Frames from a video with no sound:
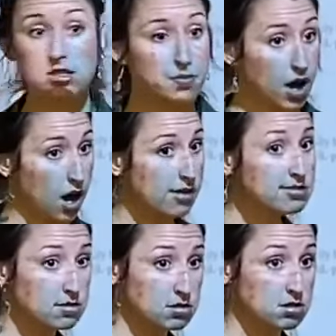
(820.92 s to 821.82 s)
to pause?
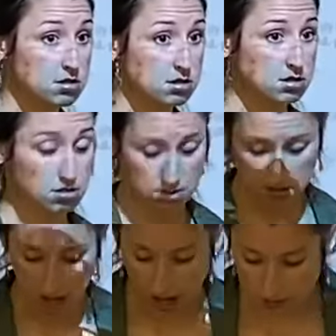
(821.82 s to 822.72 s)

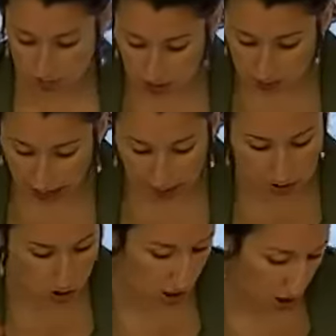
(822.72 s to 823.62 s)
After meeting
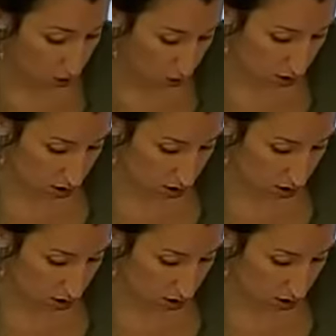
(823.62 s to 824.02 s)
Babbage, though,